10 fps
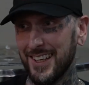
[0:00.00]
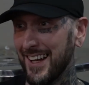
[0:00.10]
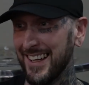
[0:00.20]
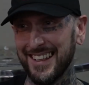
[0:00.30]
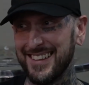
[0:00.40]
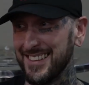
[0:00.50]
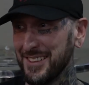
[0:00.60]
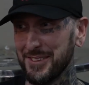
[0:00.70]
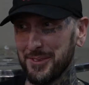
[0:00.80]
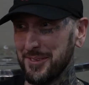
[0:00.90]
like yeah.
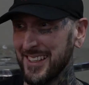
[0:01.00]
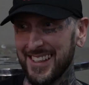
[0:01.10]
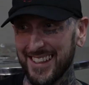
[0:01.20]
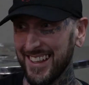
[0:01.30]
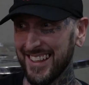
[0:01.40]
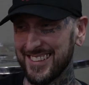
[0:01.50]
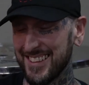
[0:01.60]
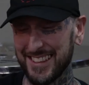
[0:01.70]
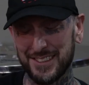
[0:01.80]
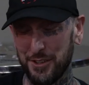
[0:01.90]
you
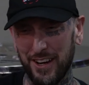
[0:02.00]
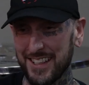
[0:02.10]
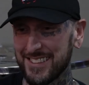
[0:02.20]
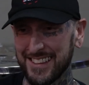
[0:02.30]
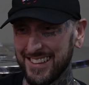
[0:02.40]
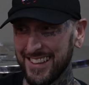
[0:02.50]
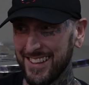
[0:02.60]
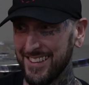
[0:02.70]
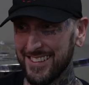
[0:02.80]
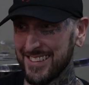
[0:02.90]
it's it's crazy you
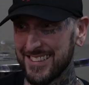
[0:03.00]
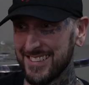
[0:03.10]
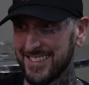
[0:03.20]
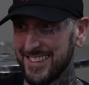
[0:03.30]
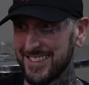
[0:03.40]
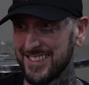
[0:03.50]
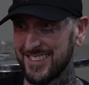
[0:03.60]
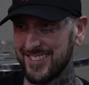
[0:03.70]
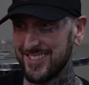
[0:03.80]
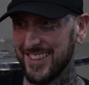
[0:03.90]
know it's it's
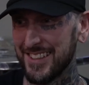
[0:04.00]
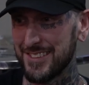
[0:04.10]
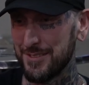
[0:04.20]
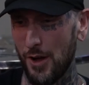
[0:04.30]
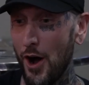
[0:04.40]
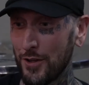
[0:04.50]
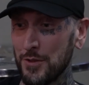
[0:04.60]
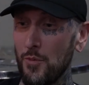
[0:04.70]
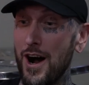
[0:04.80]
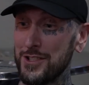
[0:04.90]
it's
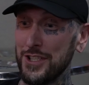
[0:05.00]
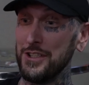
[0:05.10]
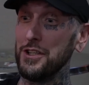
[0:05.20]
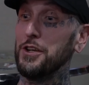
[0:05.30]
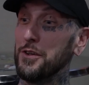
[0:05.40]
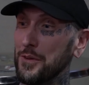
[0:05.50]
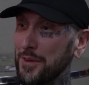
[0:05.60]
awesome watching you.